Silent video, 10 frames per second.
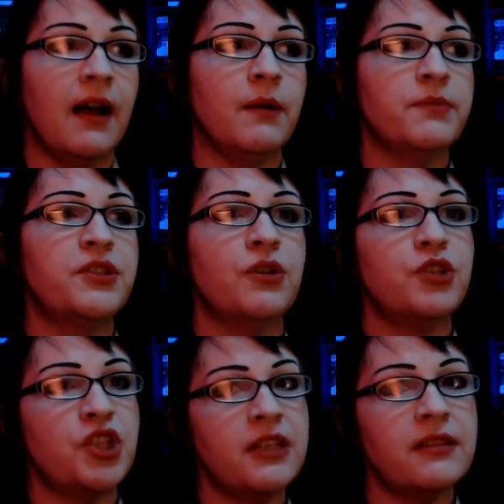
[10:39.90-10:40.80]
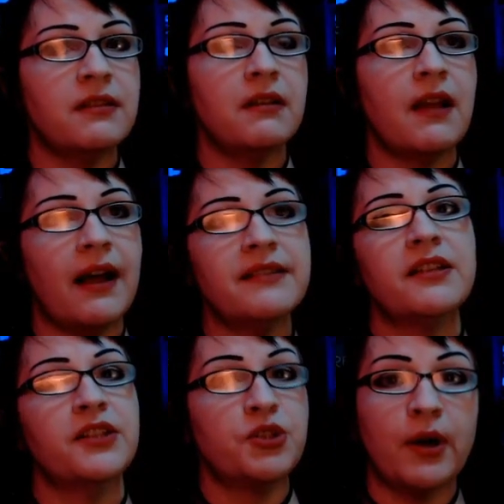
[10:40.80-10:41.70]
So she's
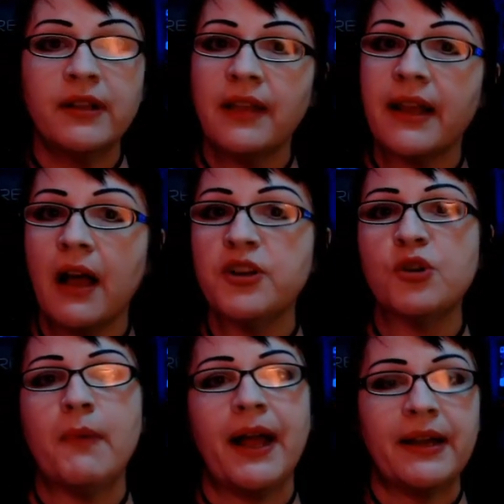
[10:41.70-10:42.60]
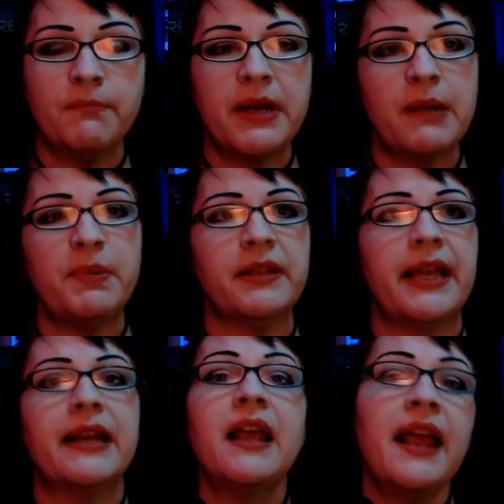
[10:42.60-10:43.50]
constantly trying to, like, undermine and
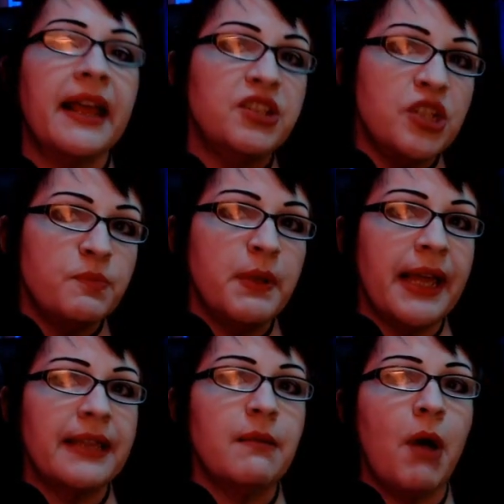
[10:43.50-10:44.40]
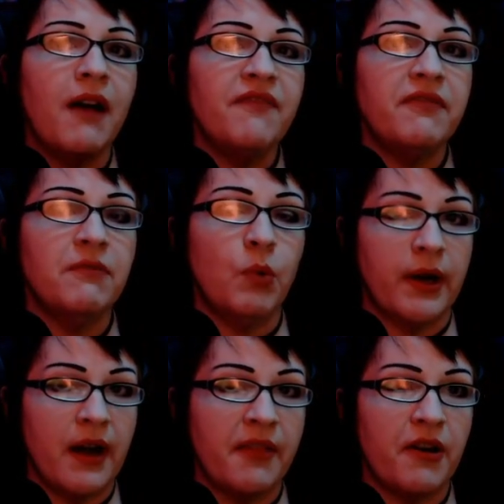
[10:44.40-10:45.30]
manipulate, and she's playing them off one
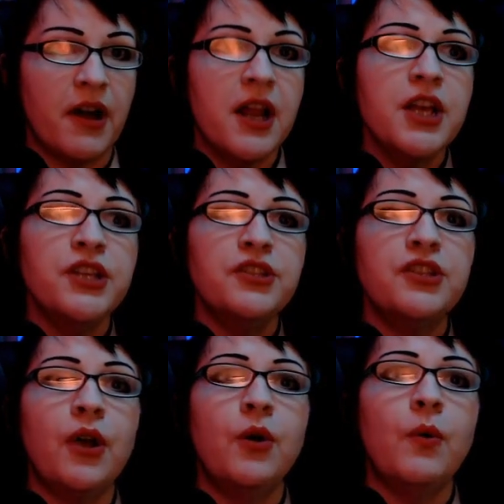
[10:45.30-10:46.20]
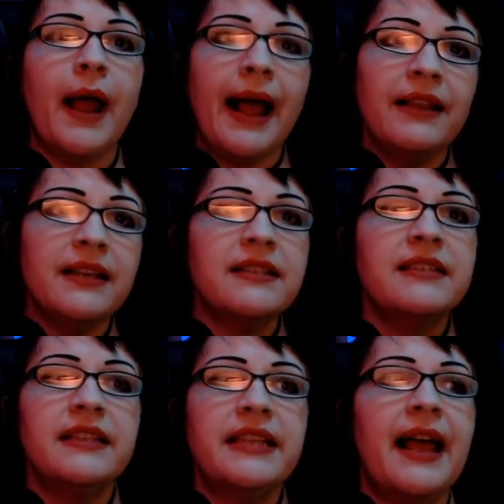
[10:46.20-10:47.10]
another. So Alex,
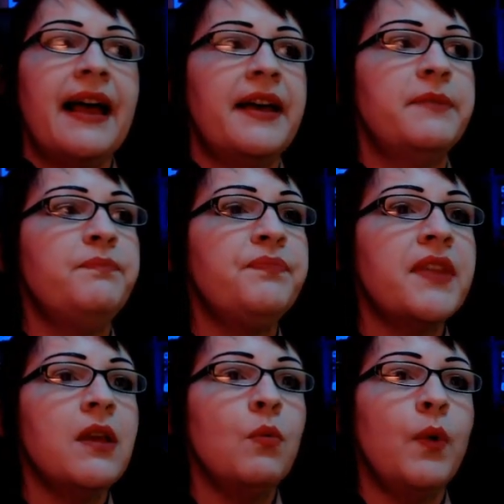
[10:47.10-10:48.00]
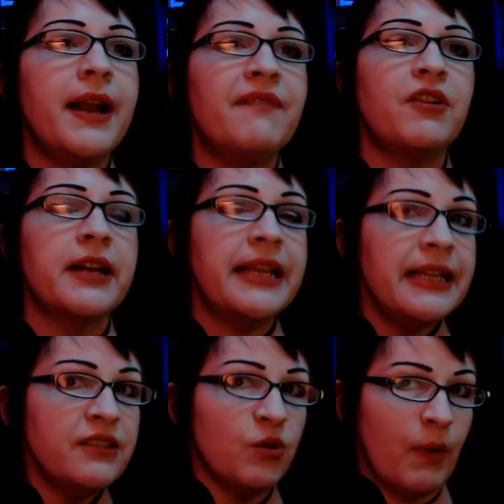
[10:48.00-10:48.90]
the dad, whenever
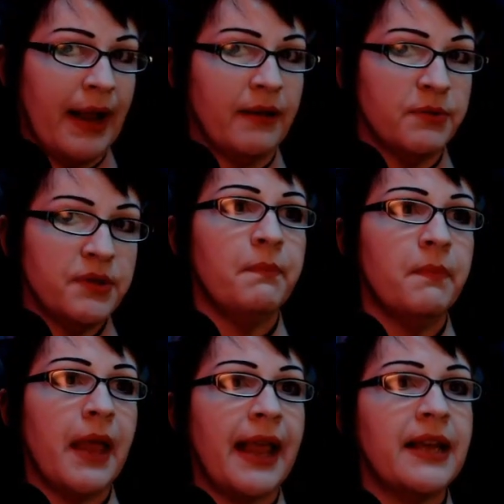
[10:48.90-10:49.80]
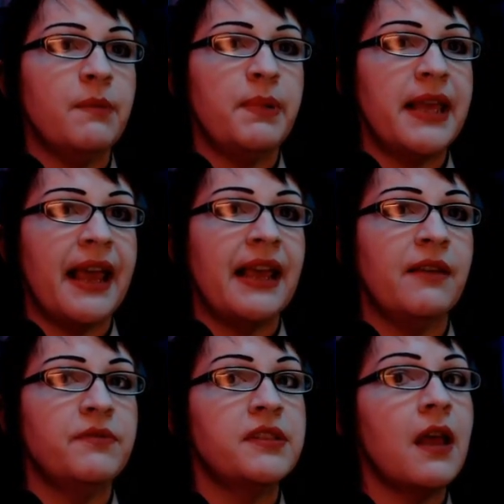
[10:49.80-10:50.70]
he's around, Hannah
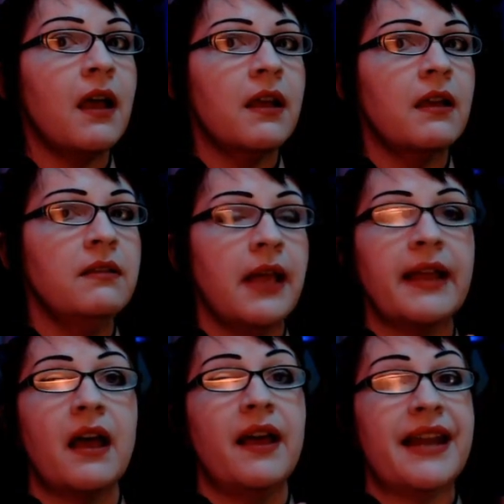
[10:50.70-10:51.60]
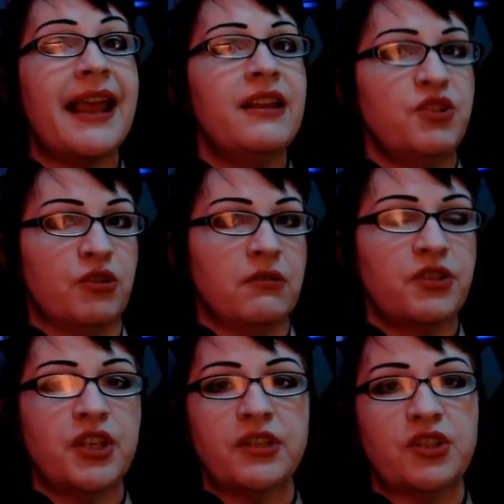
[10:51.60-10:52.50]
behaves like an angel.
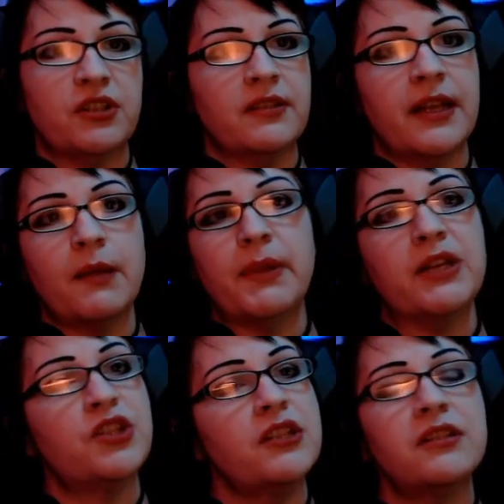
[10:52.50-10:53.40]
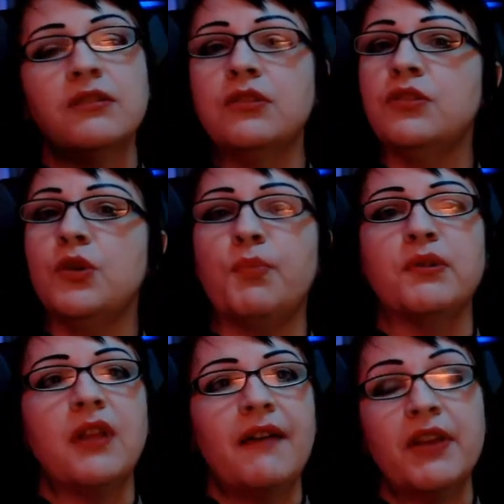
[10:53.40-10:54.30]
She is just like can be, and she's super
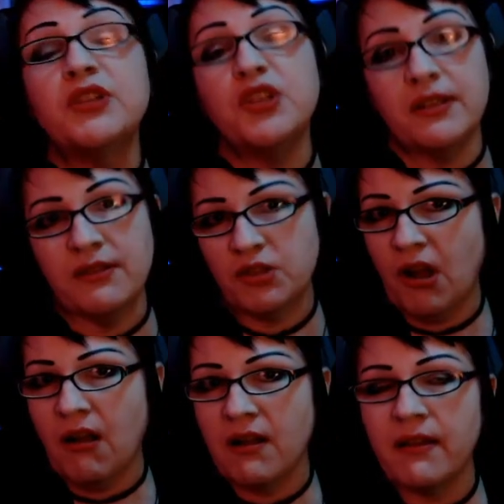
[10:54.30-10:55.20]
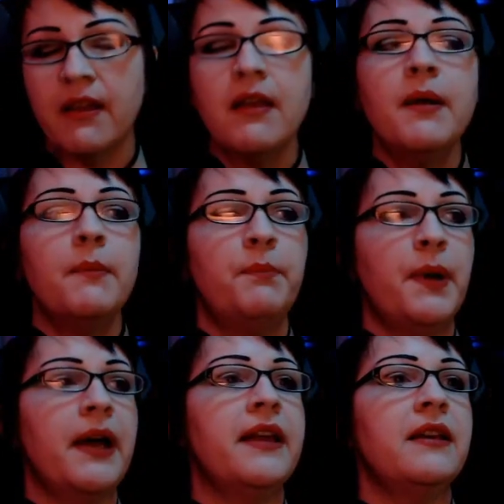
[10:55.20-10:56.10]
loving. She doesn't talk,
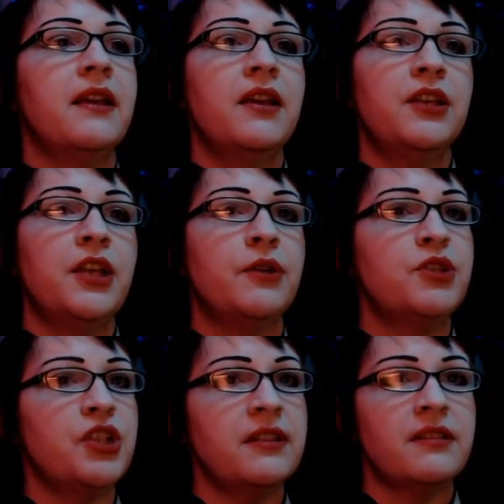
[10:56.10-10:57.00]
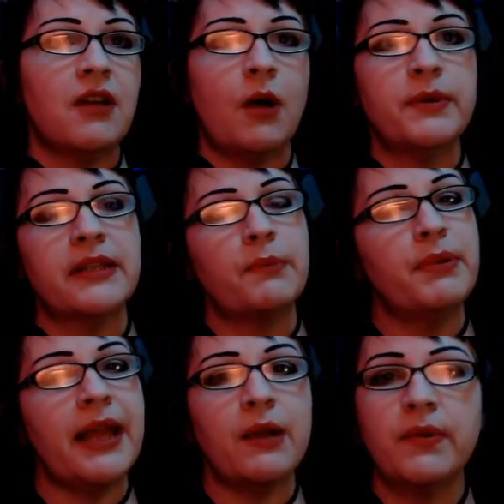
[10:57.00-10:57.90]
but, you know, she's always like
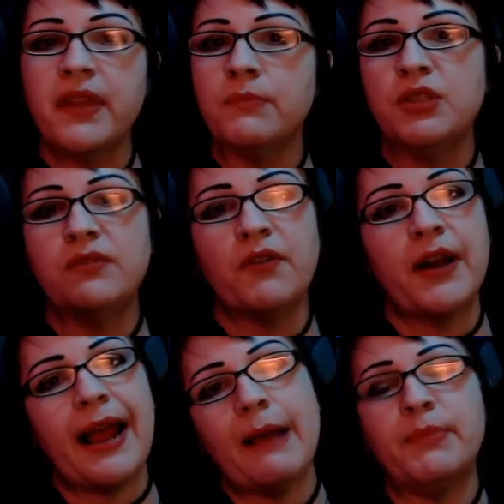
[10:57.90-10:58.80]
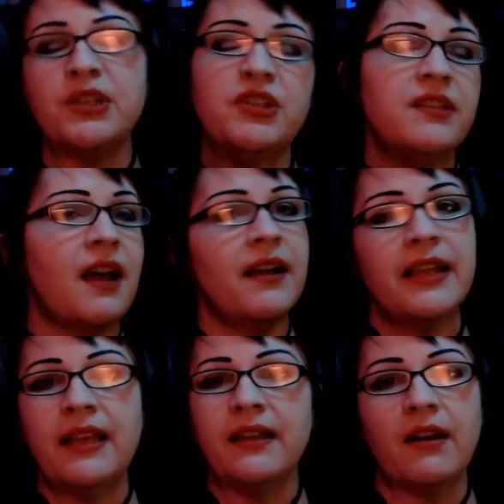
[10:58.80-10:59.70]
playing with him. She's very happy. She's
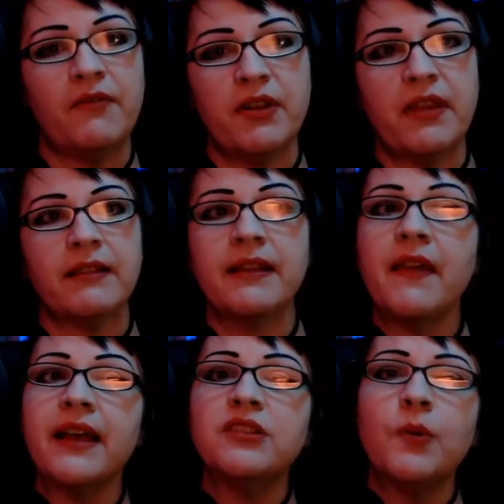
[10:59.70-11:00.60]
huggy and everything like that.